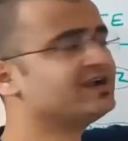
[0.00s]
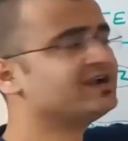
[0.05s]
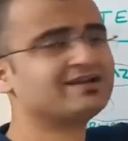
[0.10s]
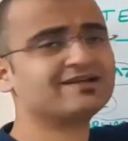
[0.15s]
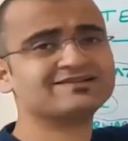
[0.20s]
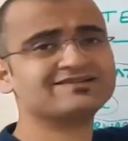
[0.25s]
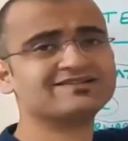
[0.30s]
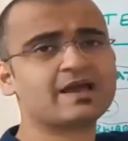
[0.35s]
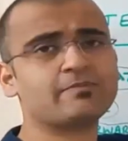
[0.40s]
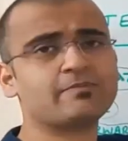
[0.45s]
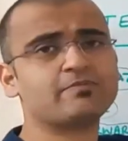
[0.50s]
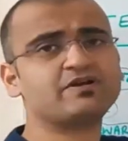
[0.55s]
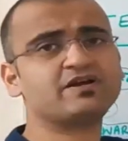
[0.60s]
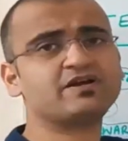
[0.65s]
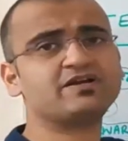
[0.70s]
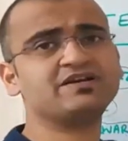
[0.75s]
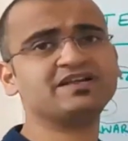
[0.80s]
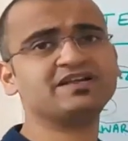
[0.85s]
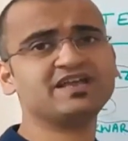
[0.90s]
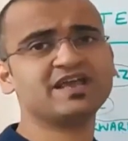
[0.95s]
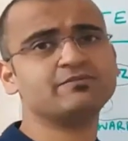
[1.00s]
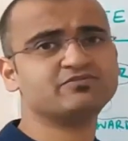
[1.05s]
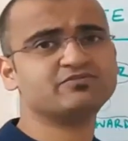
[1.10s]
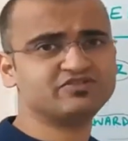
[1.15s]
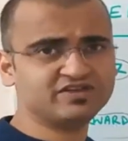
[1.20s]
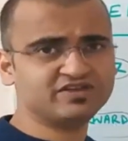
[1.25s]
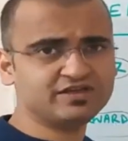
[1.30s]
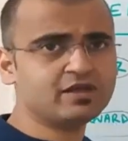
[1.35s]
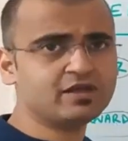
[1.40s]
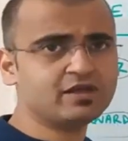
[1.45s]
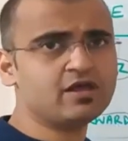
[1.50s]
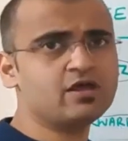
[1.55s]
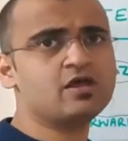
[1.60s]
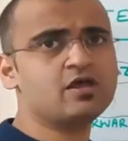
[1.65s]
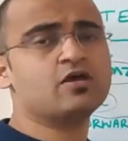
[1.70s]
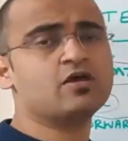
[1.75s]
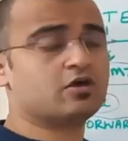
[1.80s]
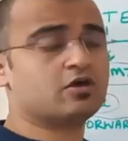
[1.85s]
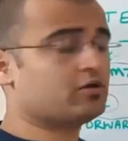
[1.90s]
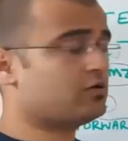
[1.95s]
create a separate DMZ.
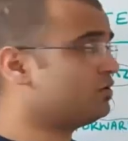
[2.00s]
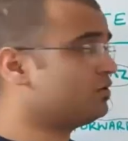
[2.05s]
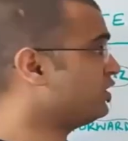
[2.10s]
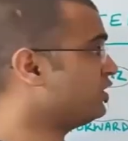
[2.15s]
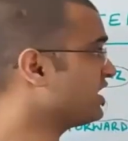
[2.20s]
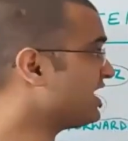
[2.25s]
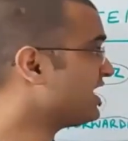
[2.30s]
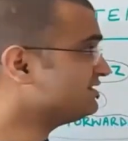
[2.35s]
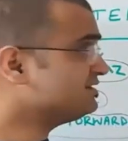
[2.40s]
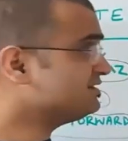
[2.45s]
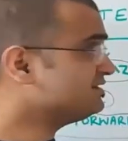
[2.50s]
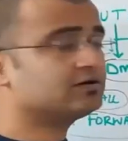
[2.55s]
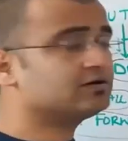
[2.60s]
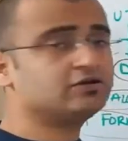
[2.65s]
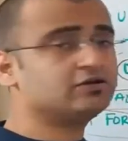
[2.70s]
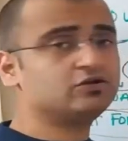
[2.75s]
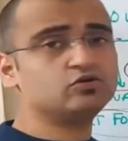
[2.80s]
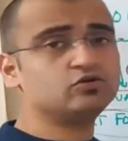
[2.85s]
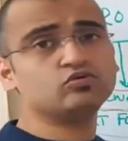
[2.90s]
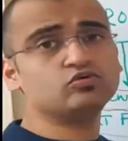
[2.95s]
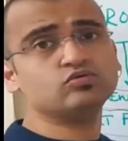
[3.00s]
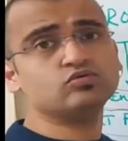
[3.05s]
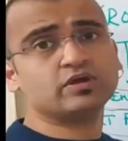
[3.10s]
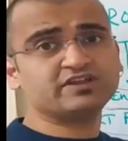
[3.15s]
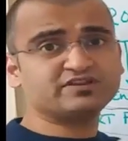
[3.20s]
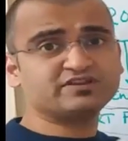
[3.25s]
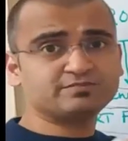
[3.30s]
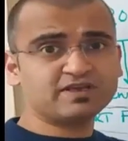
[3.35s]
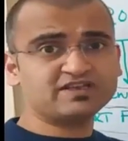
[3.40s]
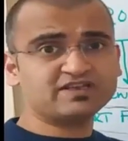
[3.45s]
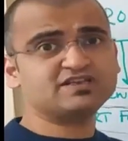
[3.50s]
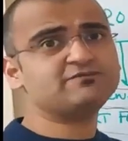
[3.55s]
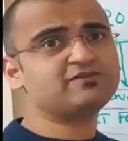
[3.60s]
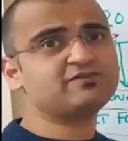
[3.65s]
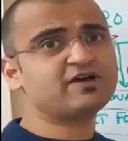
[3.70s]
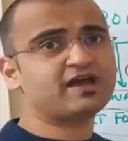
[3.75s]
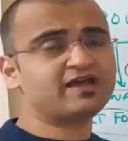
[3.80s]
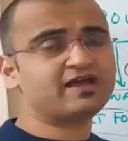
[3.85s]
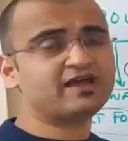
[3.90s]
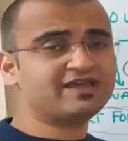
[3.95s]
Rather, you
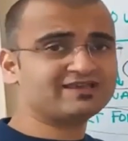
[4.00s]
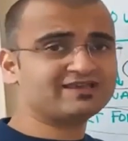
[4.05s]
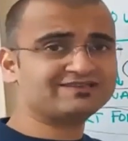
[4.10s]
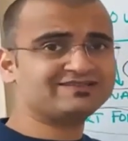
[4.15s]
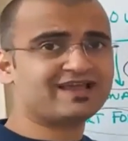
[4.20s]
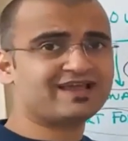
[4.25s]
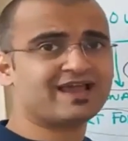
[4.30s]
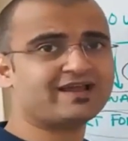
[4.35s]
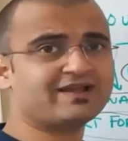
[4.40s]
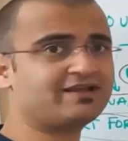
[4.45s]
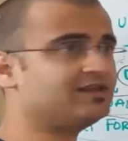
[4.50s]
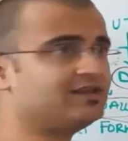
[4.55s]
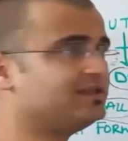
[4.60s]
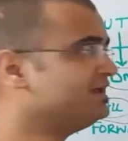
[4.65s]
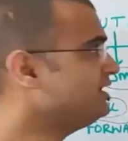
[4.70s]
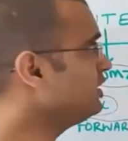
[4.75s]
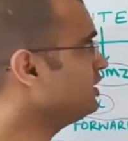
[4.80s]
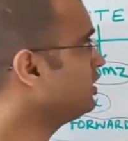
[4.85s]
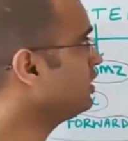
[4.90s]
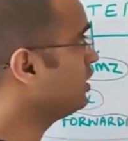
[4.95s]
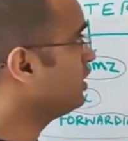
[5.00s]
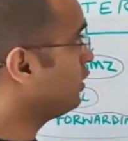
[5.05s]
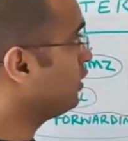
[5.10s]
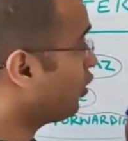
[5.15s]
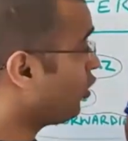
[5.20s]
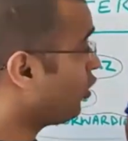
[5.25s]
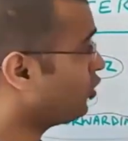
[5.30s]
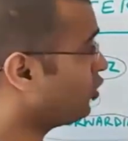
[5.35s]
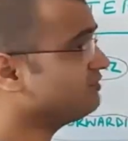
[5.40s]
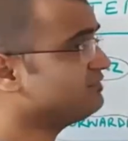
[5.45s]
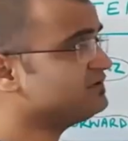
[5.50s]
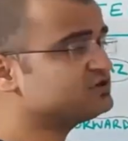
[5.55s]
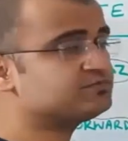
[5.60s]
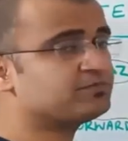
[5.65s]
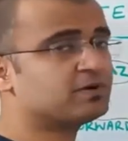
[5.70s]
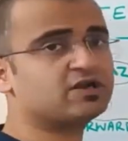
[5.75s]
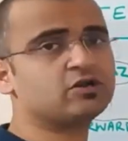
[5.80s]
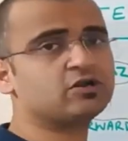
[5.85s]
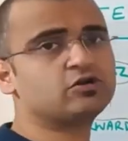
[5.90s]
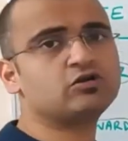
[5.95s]
specify exactly on
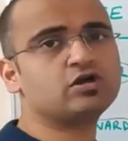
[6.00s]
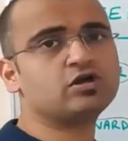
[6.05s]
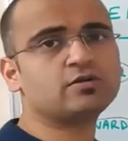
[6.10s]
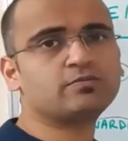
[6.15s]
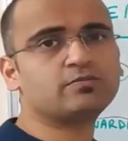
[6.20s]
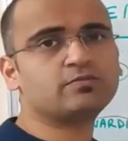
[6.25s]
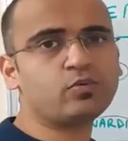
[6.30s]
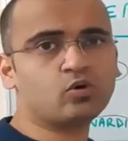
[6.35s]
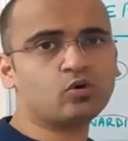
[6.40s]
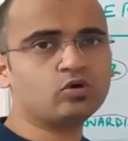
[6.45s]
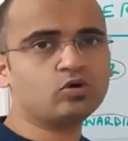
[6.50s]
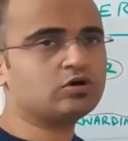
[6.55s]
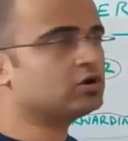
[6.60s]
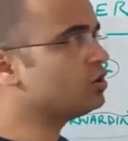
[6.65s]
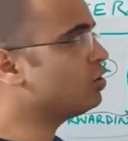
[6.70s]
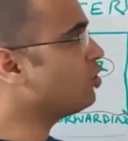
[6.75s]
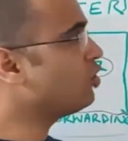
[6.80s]
which particular port